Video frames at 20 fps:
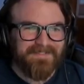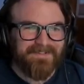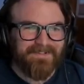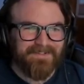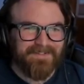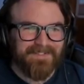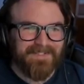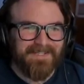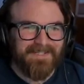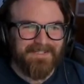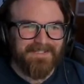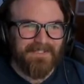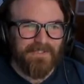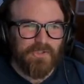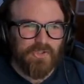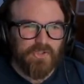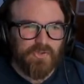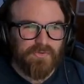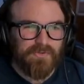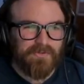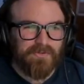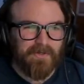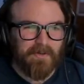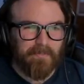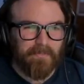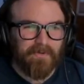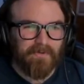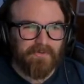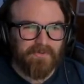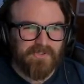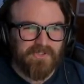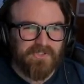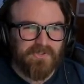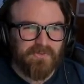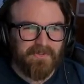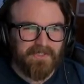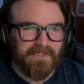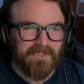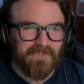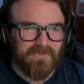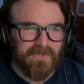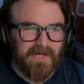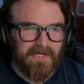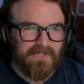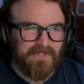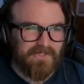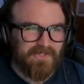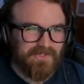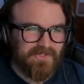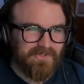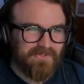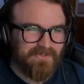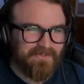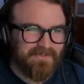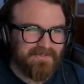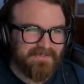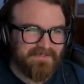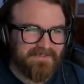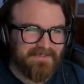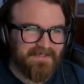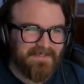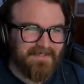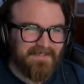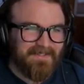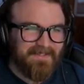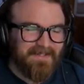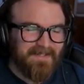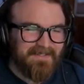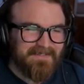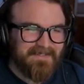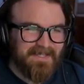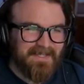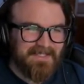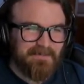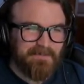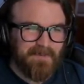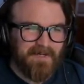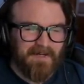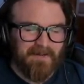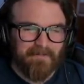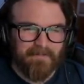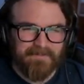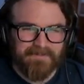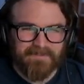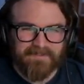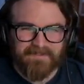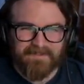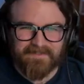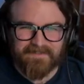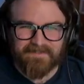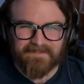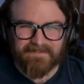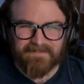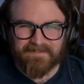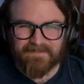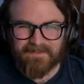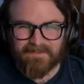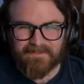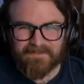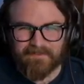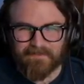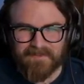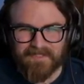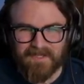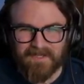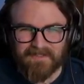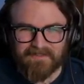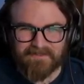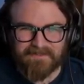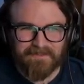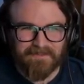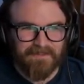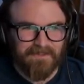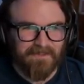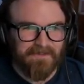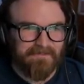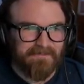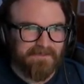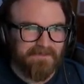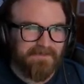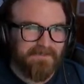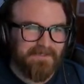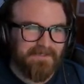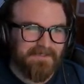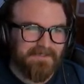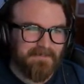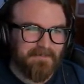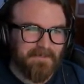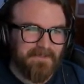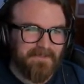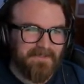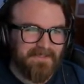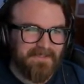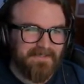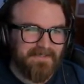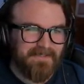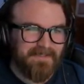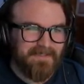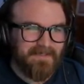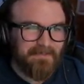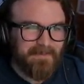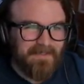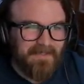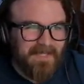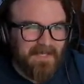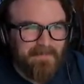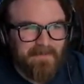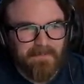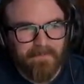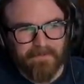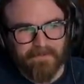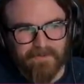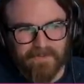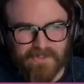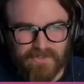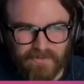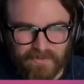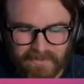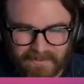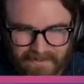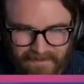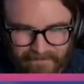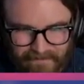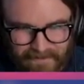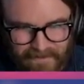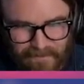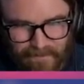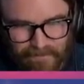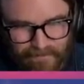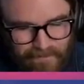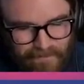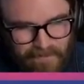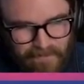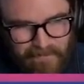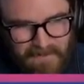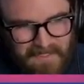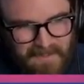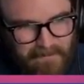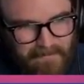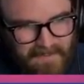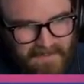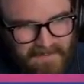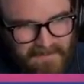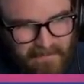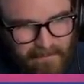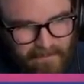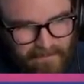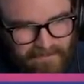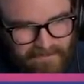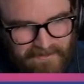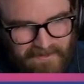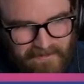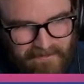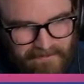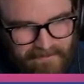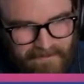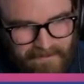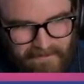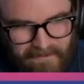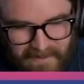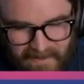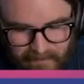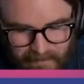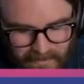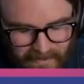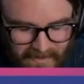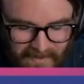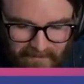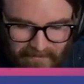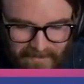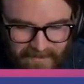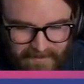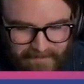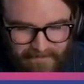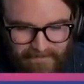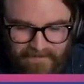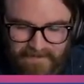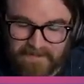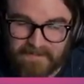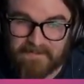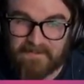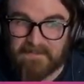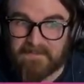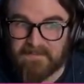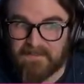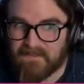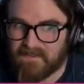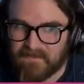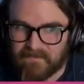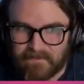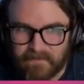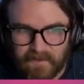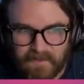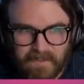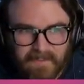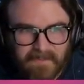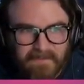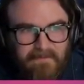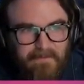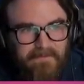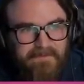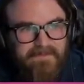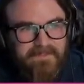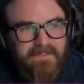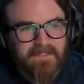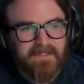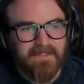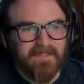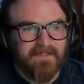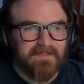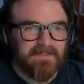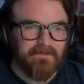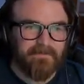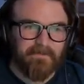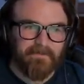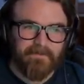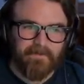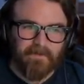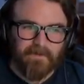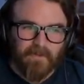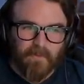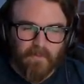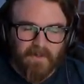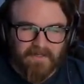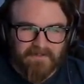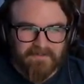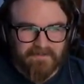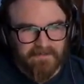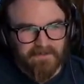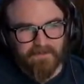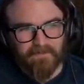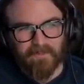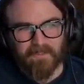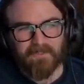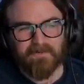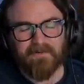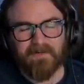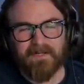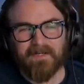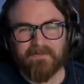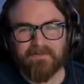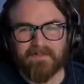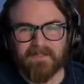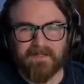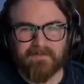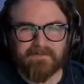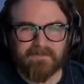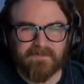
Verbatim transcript: arcadey shooter approach to an extraction shooter. It's it's got its problems. It's you know some toxic Call of Duty community in there, but a lot of people are enjoying it. You fill your backpack up with stuff. You know they have probably have like 60 different items to fulfill quests. You run around and have to